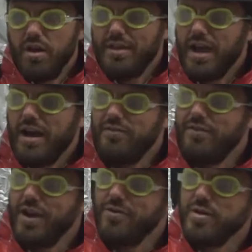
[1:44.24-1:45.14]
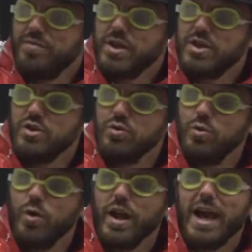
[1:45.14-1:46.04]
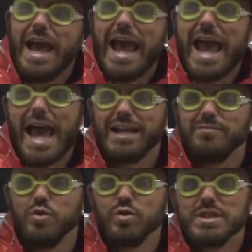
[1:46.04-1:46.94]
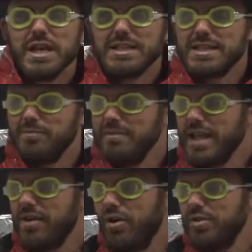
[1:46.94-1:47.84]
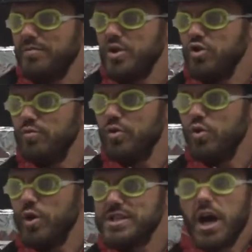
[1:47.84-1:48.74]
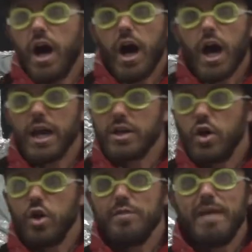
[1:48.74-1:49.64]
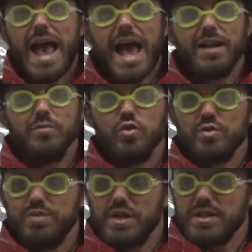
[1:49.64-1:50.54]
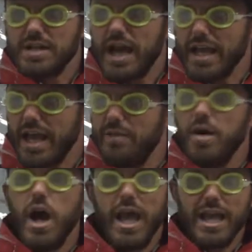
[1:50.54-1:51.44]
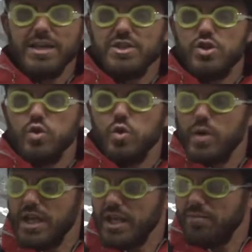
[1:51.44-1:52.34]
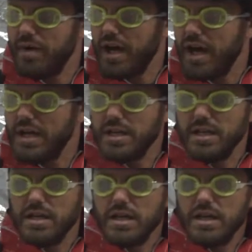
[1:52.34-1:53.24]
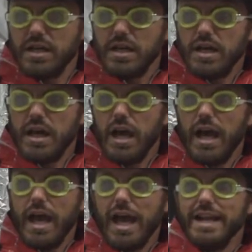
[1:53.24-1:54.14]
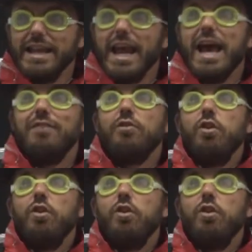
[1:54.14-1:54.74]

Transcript: They are very peculiar animals. Some may call them humanoids. I call them animals because I am a zookeeper and they have